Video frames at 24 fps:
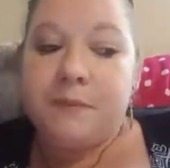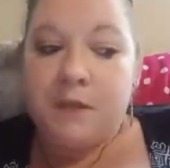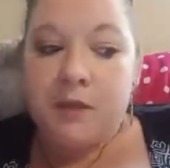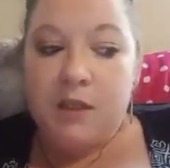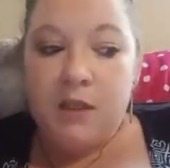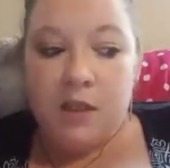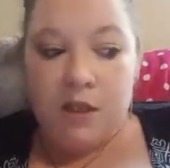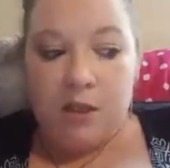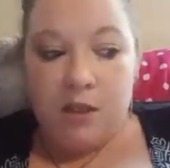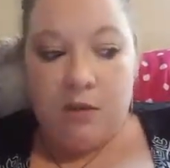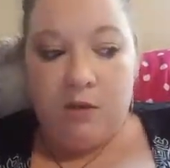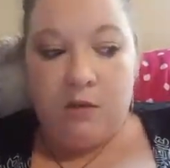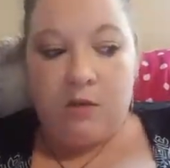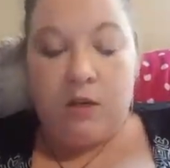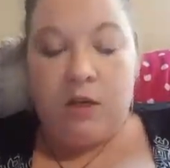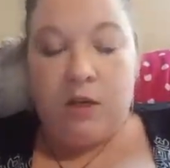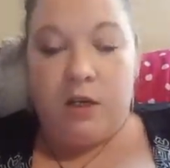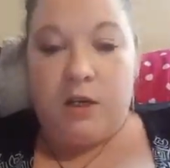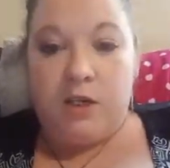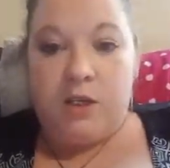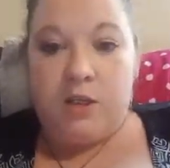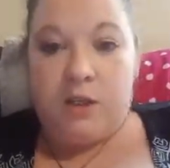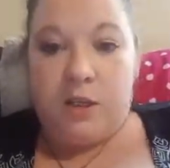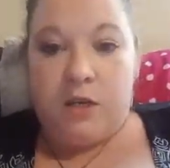You
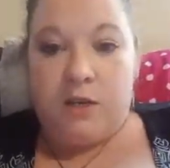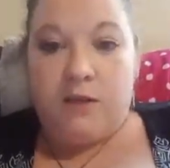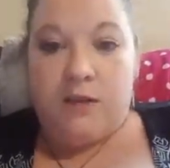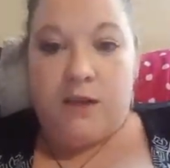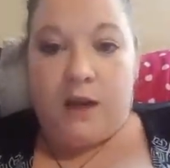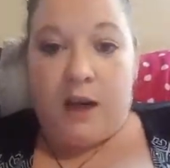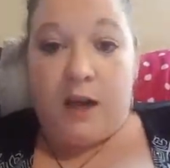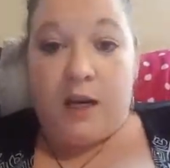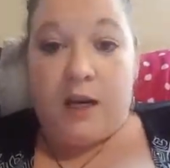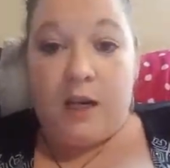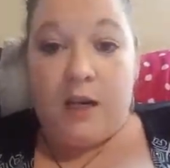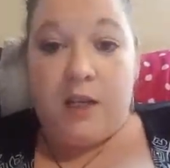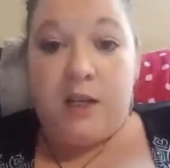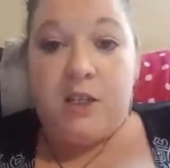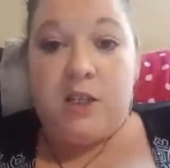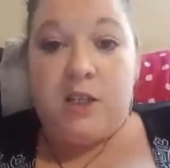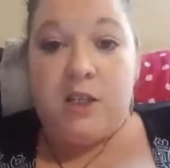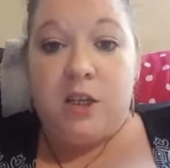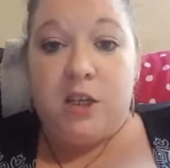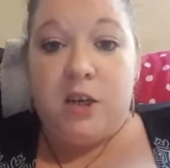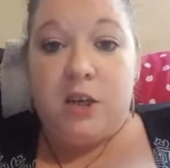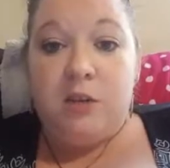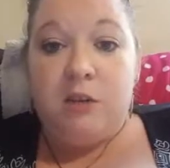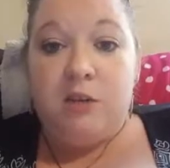could turn that
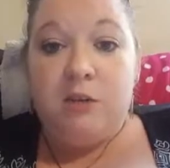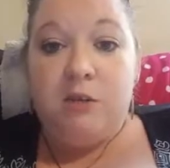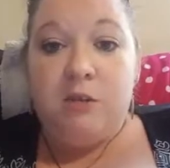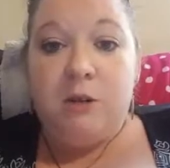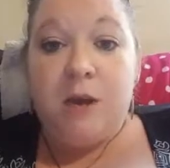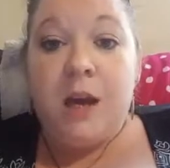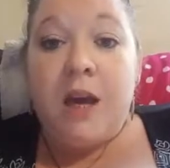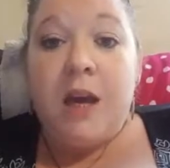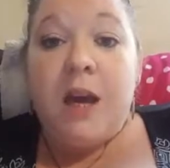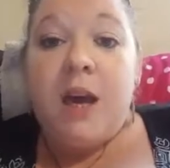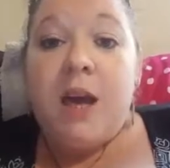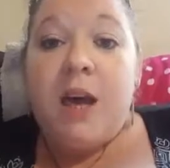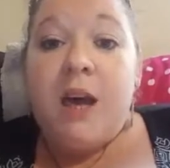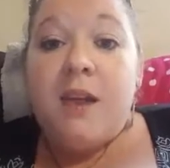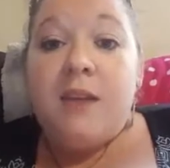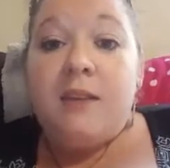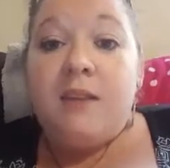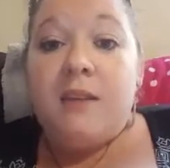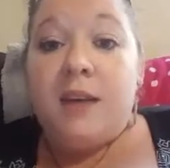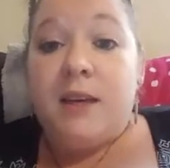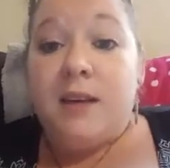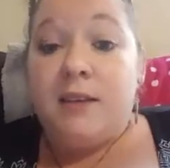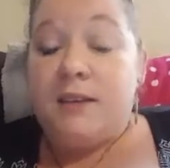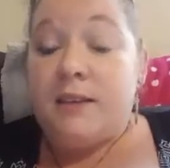into,
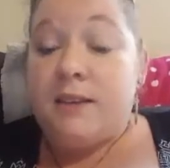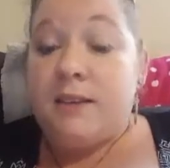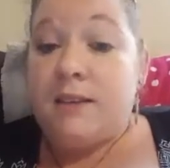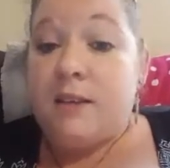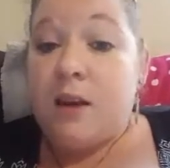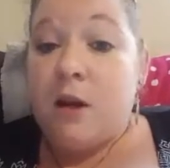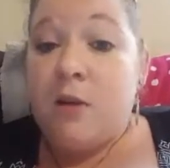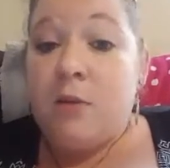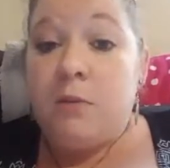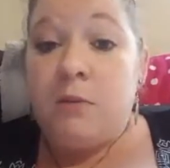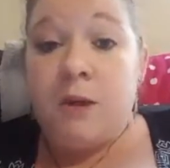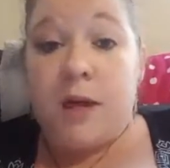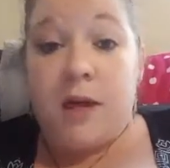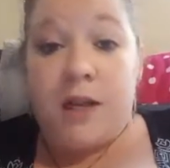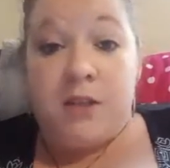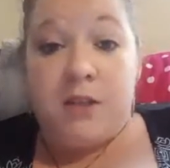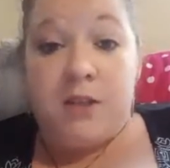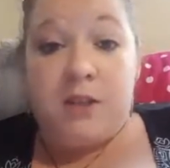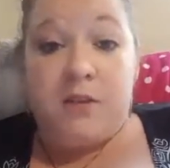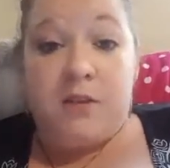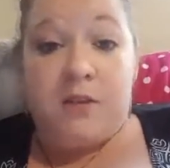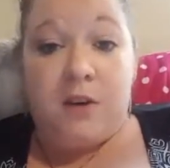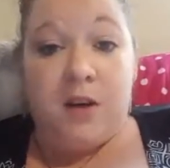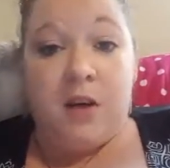thanks so
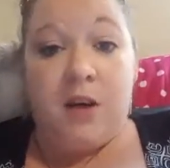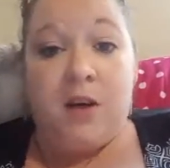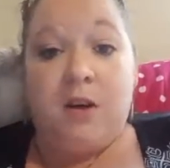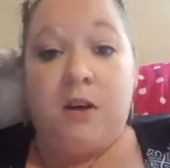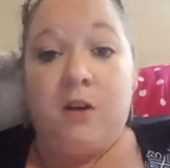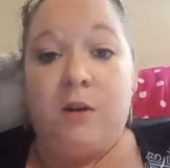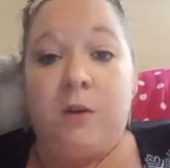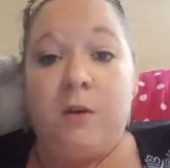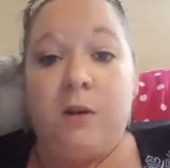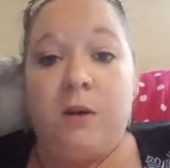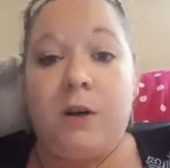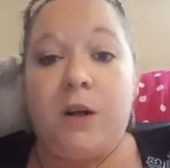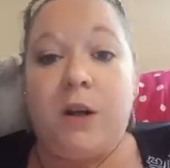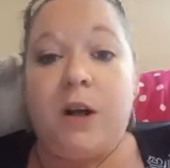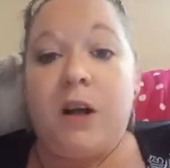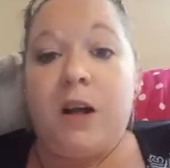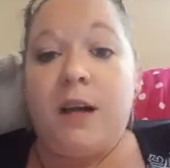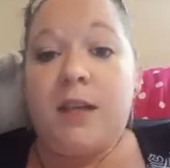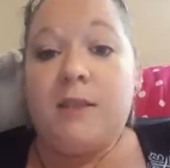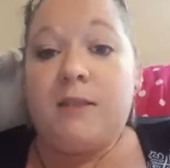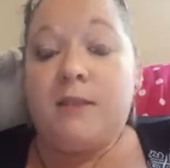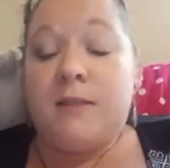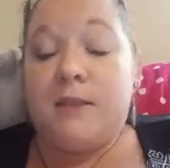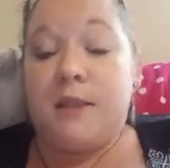much for your order
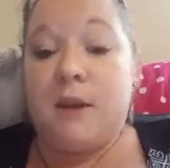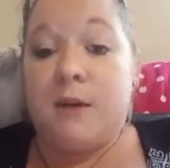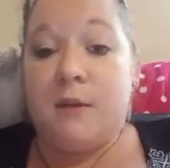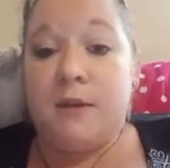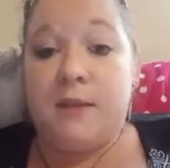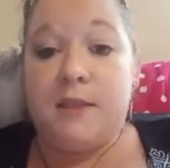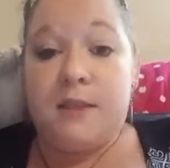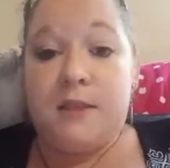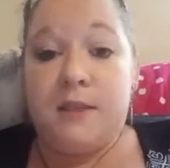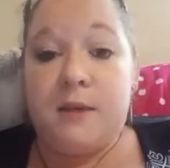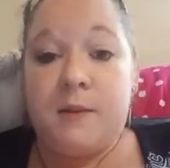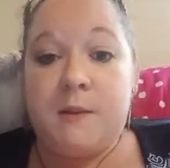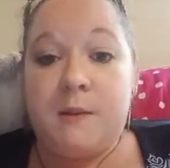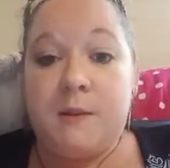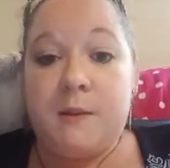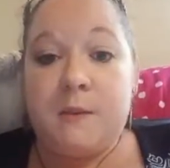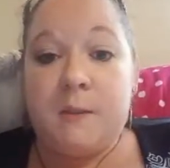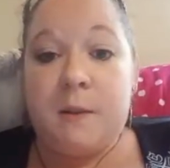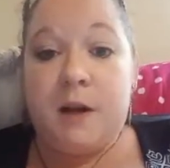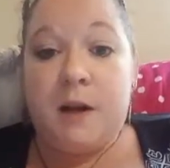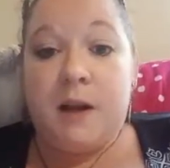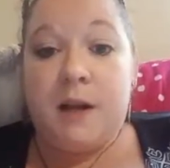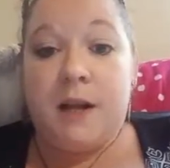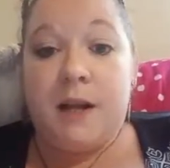in so-and-so's
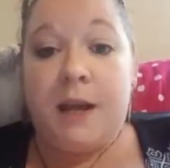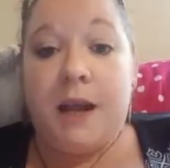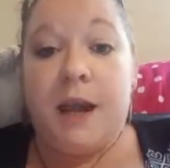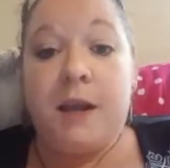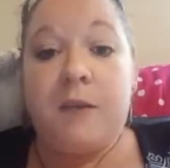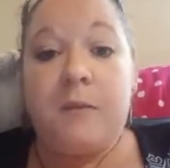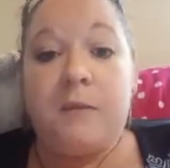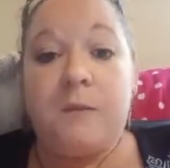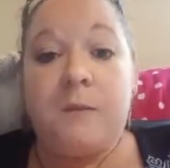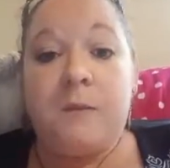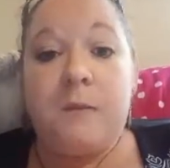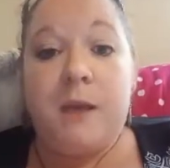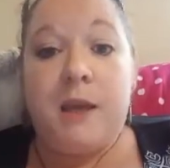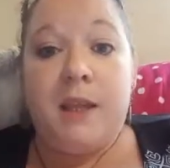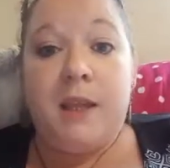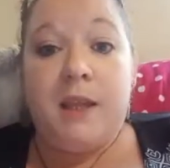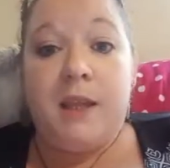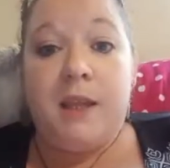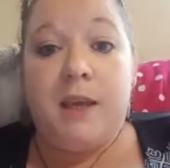party. I really